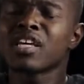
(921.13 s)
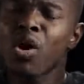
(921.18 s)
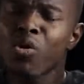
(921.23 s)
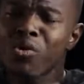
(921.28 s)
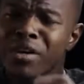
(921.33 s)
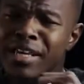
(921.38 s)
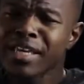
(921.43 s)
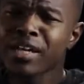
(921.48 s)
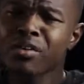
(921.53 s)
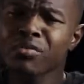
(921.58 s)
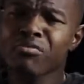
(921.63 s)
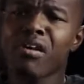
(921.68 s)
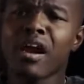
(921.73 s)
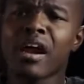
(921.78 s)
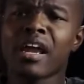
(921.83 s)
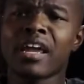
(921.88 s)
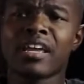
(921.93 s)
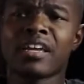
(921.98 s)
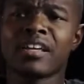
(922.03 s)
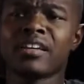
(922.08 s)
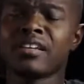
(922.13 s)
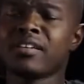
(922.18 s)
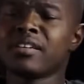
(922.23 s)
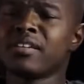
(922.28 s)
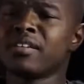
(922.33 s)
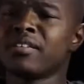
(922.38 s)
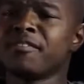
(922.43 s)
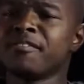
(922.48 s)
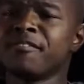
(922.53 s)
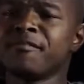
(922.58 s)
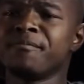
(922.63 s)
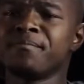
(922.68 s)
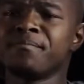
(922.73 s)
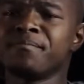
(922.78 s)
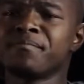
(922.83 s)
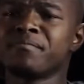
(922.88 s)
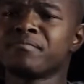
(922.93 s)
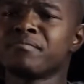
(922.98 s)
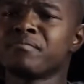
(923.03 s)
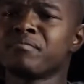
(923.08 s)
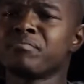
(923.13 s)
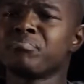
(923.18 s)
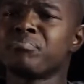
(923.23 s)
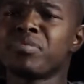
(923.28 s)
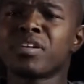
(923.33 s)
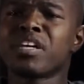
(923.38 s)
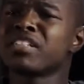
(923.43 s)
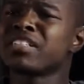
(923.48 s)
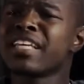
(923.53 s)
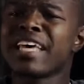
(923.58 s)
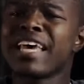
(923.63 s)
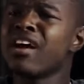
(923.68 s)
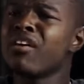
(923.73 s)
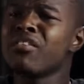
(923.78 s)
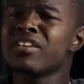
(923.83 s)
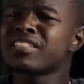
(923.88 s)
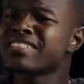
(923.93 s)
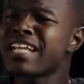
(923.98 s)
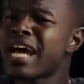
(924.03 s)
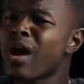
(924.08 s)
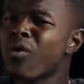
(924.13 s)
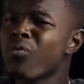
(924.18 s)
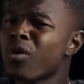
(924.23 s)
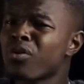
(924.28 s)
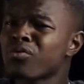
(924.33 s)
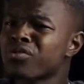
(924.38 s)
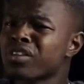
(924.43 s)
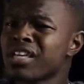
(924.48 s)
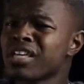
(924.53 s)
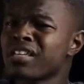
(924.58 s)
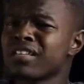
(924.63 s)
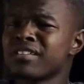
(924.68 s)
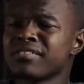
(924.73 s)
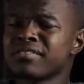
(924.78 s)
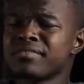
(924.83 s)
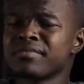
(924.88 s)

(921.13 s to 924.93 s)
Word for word: Go get it right because hell is not worth it.